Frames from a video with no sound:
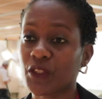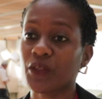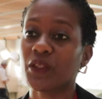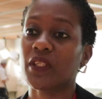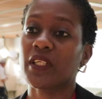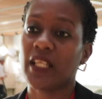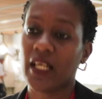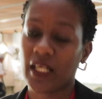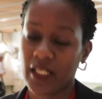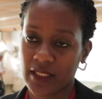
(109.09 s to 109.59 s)

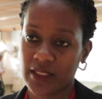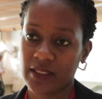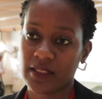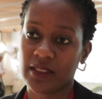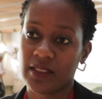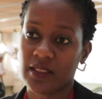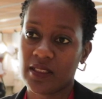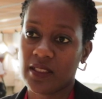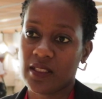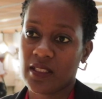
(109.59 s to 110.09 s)

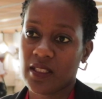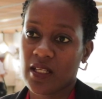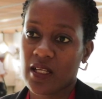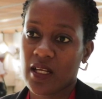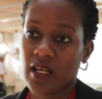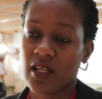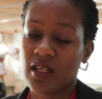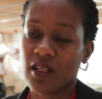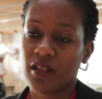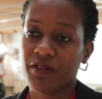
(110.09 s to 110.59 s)
conduct
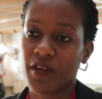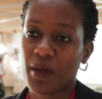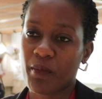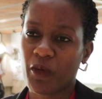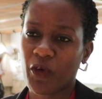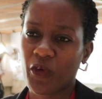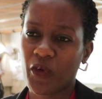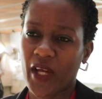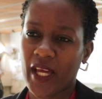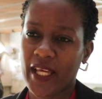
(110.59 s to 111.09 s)

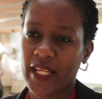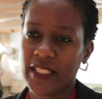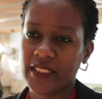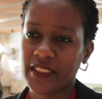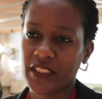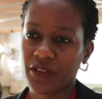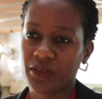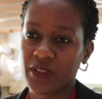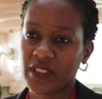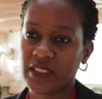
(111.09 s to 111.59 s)

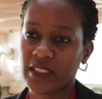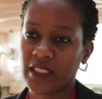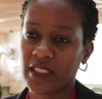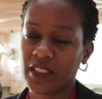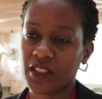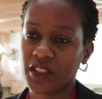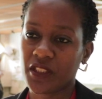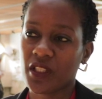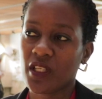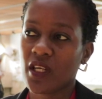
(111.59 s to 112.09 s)
pharmacokinetic research.